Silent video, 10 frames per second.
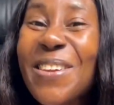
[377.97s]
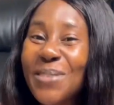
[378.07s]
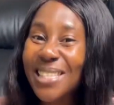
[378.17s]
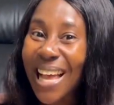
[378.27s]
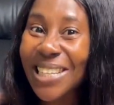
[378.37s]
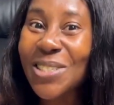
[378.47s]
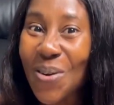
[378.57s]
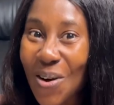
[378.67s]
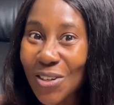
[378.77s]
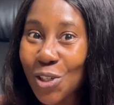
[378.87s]
you've signed your
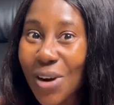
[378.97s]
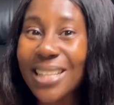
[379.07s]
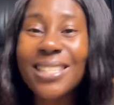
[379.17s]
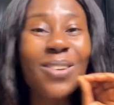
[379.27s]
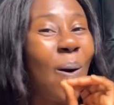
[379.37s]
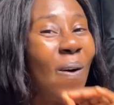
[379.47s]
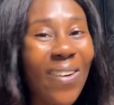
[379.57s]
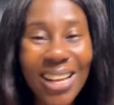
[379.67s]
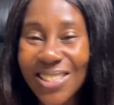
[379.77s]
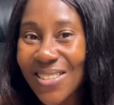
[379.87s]
contract,
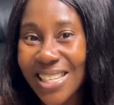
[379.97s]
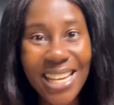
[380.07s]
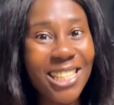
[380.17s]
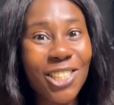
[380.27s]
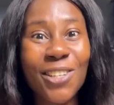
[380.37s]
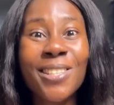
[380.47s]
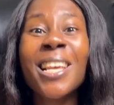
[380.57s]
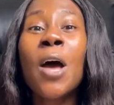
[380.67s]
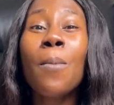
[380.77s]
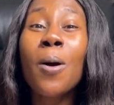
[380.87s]
congratulations.
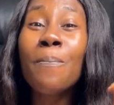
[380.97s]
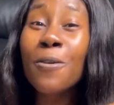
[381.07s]
But